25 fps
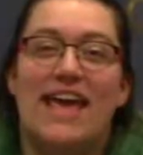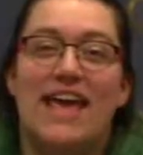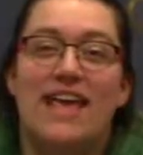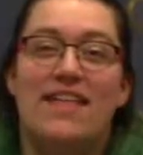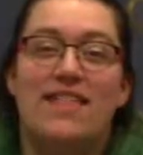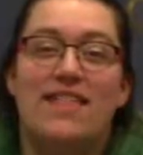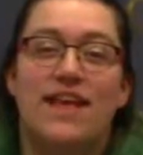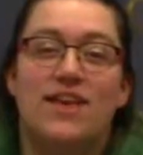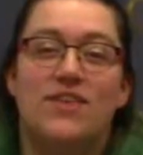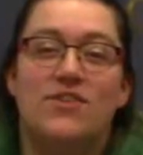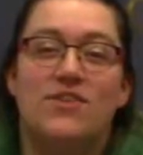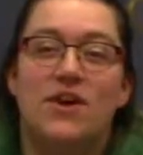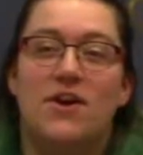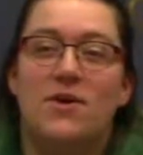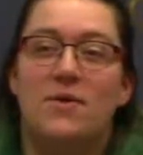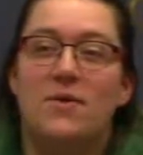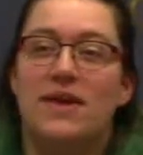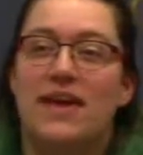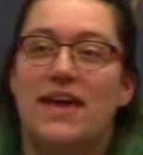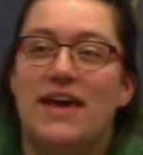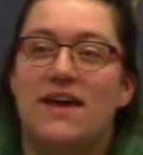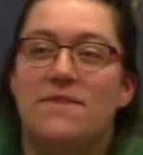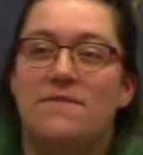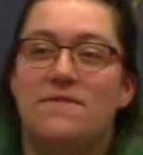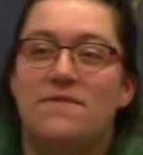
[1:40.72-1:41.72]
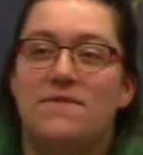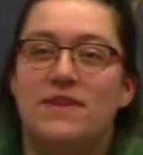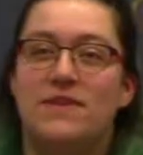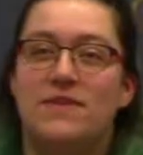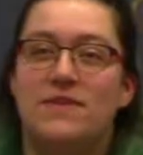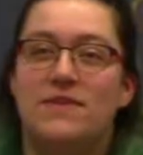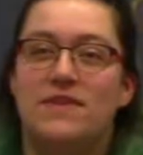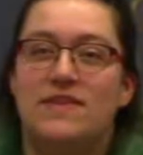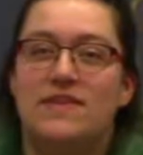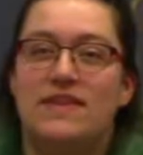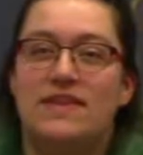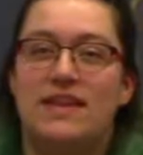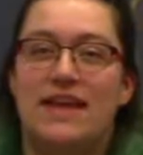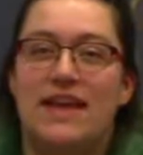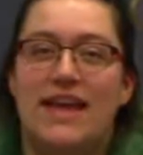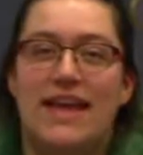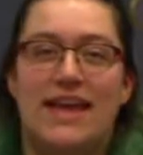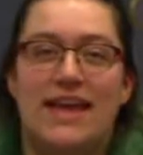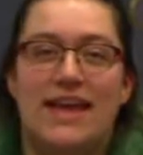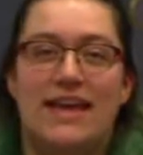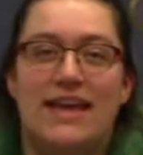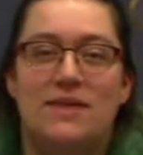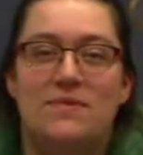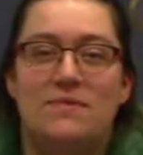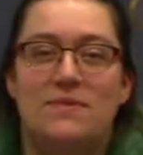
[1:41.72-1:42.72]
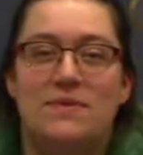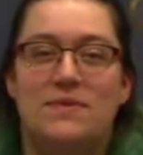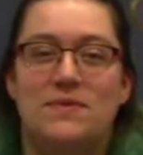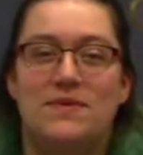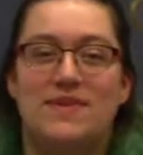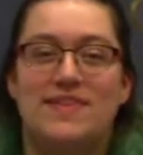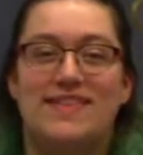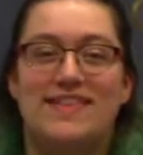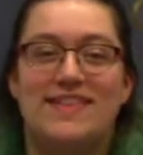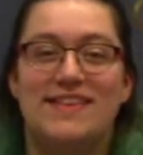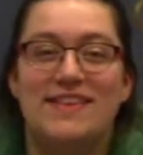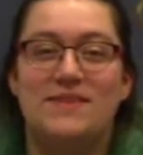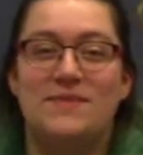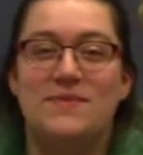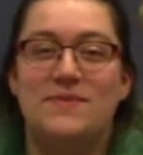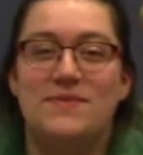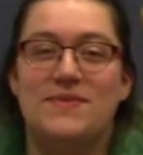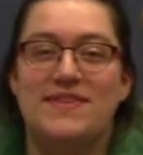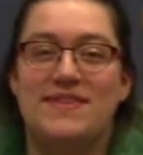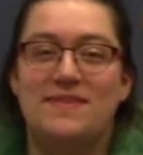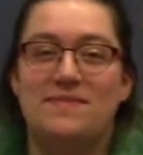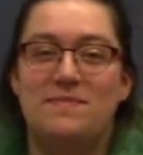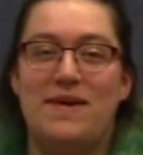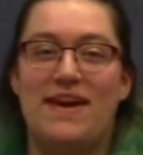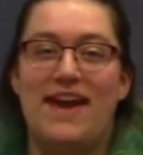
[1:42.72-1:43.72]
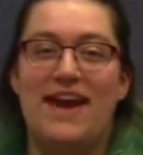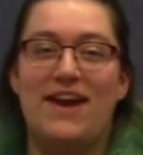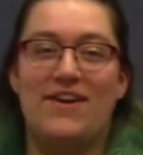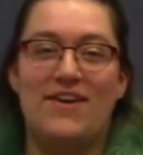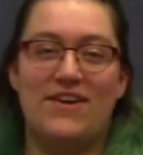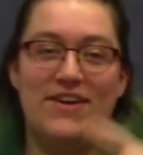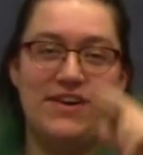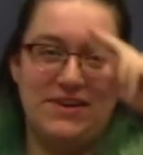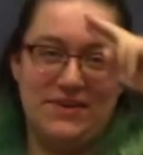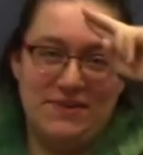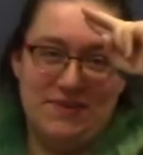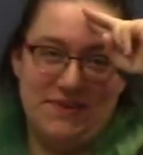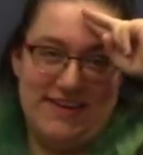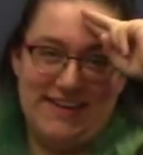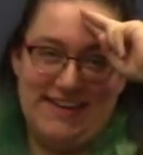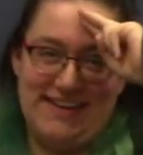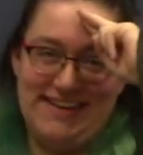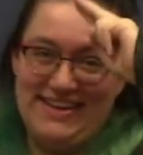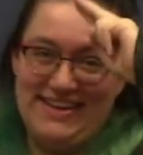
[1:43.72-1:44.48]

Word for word: And that's all we have for you today, and we will see you tomorrow.